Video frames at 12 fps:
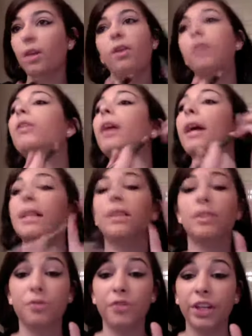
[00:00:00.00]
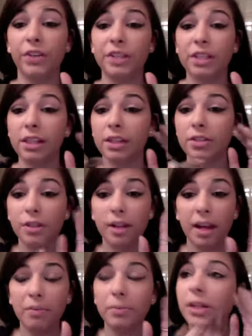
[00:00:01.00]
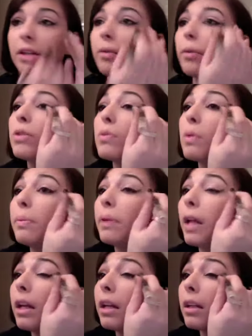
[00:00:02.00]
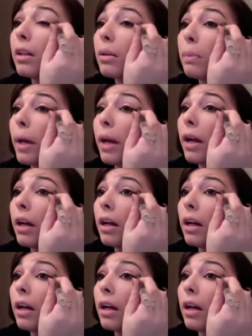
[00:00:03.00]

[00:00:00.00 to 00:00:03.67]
Okay, it looks really ridiculous right now, but once we blend, it'll look better.